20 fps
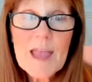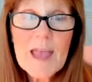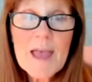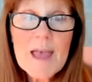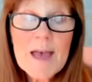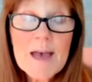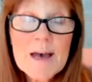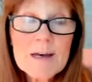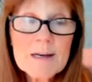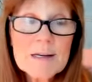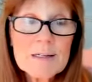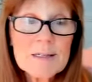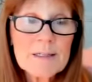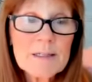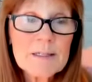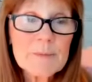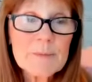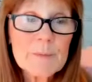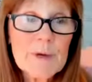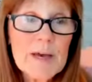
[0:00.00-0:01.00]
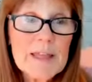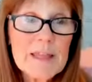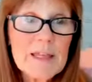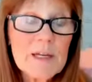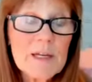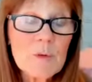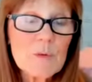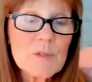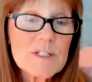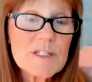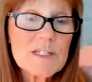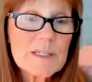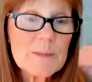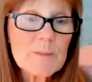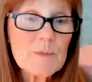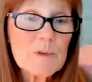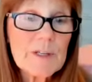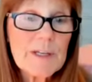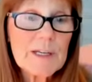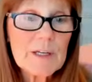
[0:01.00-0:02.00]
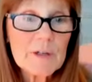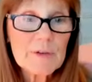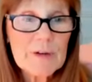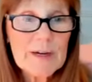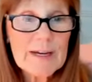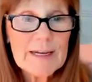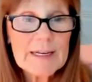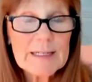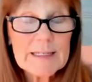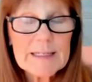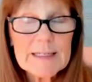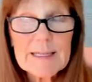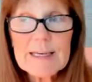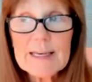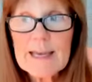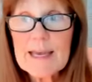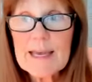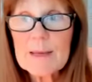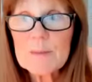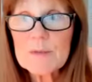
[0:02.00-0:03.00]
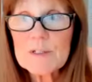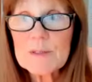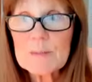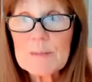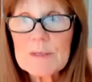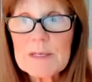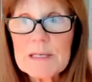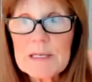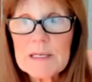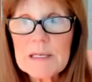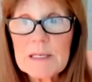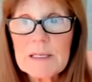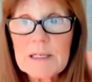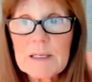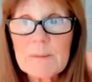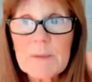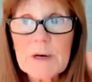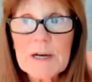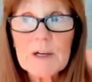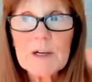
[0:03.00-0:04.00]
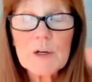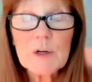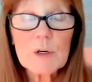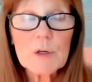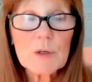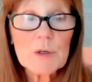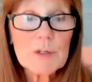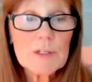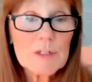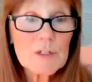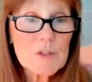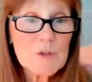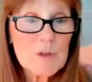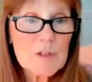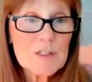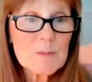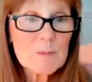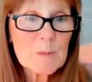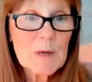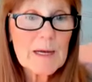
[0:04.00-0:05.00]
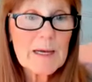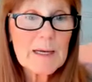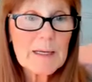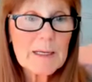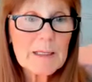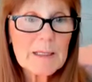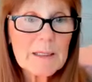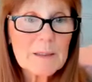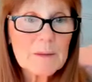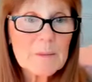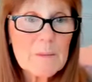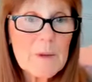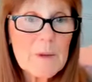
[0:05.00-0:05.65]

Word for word: And by then it was deeply ingrained. He came to me, my herd. He joined my